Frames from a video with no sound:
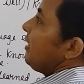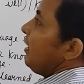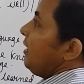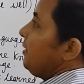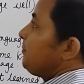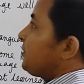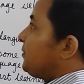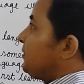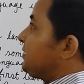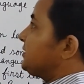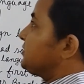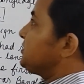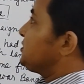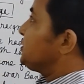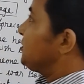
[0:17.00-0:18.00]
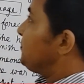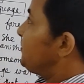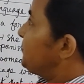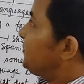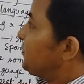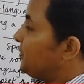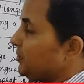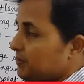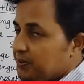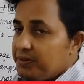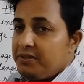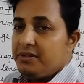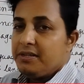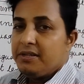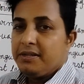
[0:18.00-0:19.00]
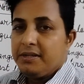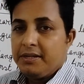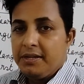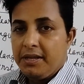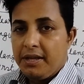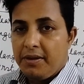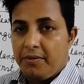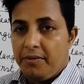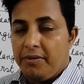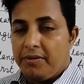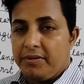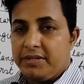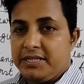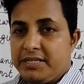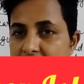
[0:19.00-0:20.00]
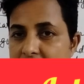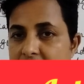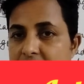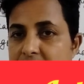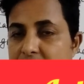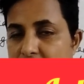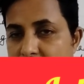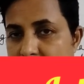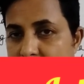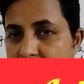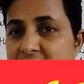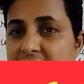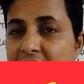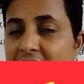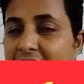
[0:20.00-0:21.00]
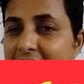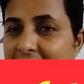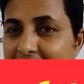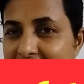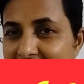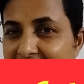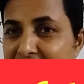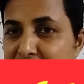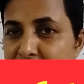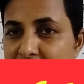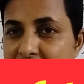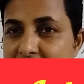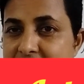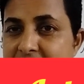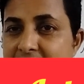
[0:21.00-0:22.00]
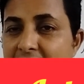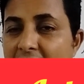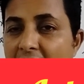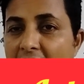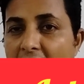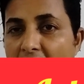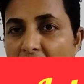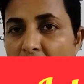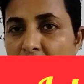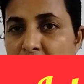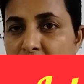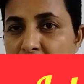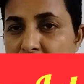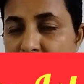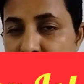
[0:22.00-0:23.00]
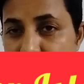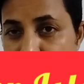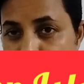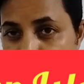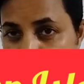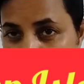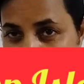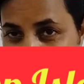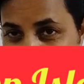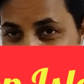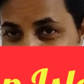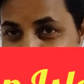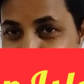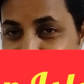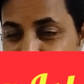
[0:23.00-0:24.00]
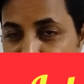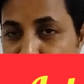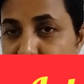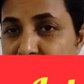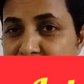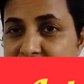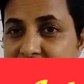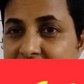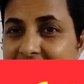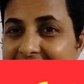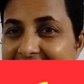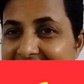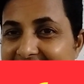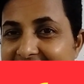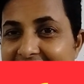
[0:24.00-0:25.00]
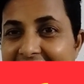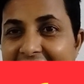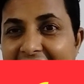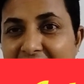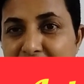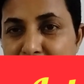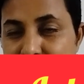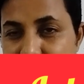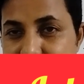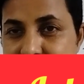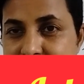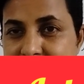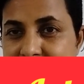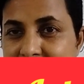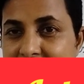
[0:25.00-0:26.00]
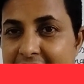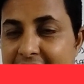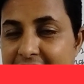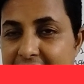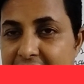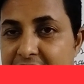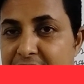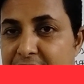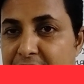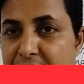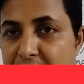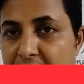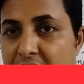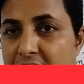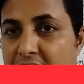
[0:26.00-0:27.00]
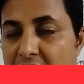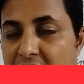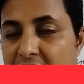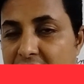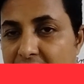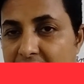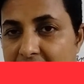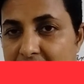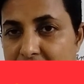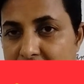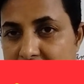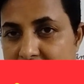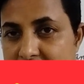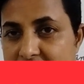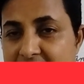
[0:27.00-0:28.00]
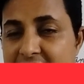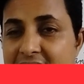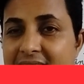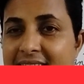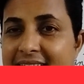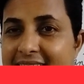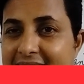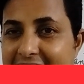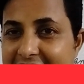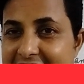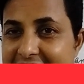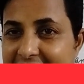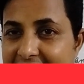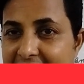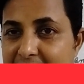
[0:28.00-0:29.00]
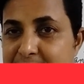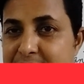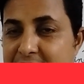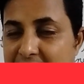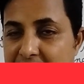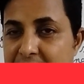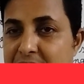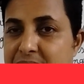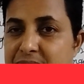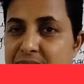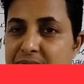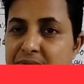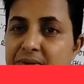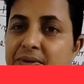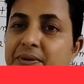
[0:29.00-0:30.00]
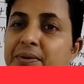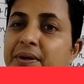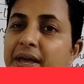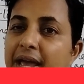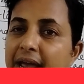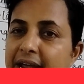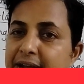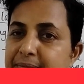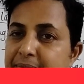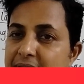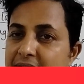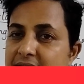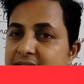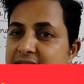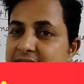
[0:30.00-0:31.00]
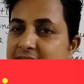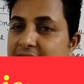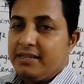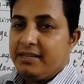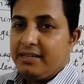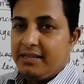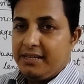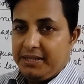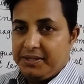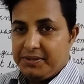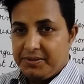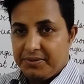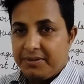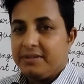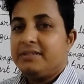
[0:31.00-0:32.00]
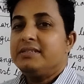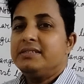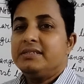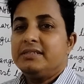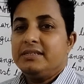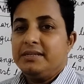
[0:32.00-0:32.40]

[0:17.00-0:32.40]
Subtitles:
I am going to show before you collocation words language, how it is used in a language. If you know colloquial words, it helps you to advance your